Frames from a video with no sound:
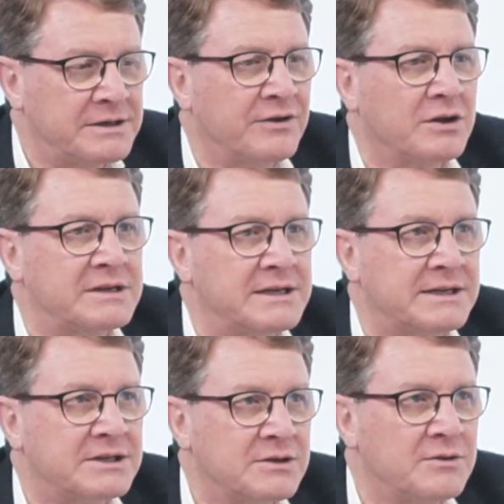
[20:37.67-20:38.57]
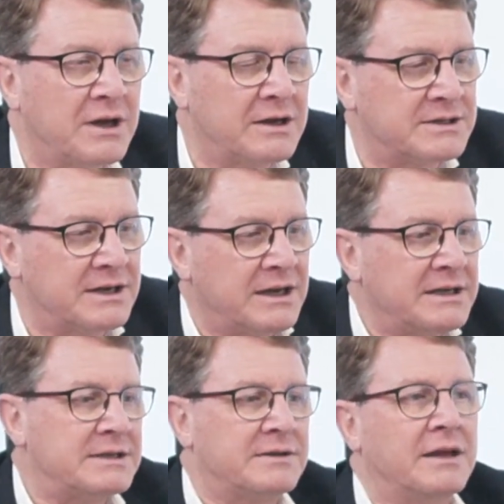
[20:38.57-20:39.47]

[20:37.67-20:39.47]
difficulties in 2008. Then